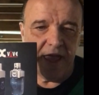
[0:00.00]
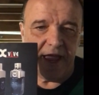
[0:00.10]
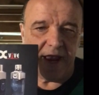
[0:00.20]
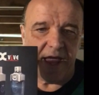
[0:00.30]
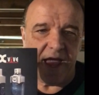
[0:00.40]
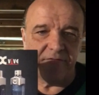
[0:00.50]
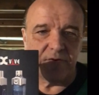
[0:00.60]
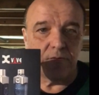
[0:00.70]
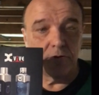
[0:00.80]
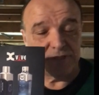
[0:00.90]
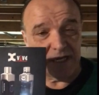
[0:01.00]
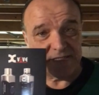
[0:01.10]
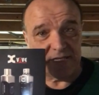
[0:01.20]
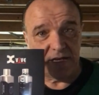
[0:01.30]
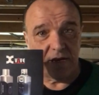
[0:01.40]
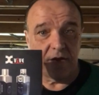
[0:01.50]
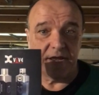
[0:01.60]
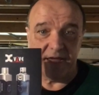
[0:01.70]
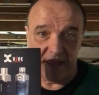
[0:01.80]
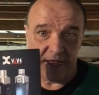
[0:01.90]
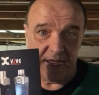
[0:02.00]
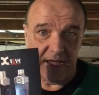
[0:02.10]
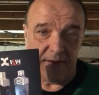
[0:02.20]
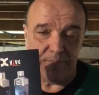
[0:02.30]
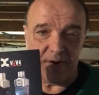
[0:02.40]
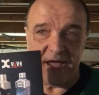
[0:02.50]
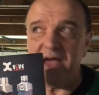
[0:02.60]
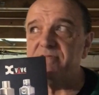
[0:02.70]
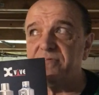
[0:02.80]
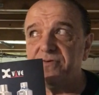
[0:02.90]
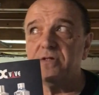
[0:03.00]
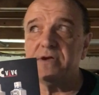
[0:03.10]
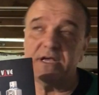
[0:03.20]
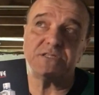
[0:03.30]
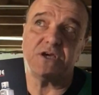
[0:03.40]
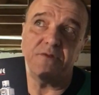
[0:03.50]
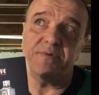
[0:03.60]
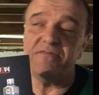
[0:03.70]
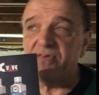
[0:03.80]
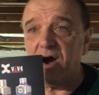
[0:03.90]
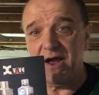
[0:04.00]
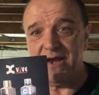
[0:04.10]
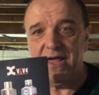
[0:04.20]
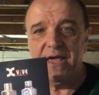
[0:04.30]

And I haven't road tested it on a gig yet, but I have a feeling it's going to be fine.